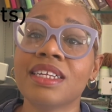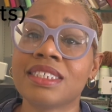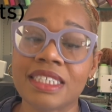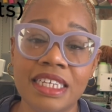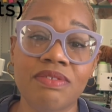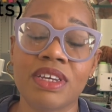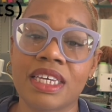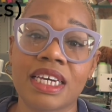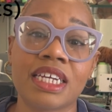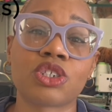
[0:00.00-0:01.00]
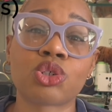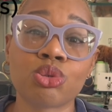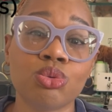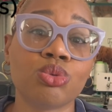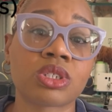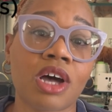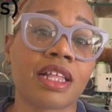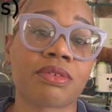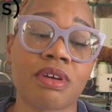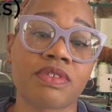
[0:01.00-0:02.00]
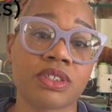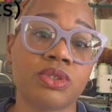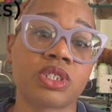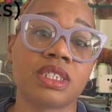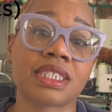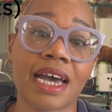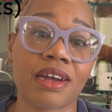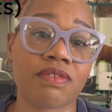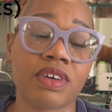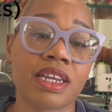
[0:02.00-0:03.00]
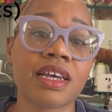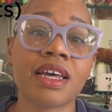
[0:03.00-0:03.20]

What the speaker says: to even get 2 solid revolutions out of it.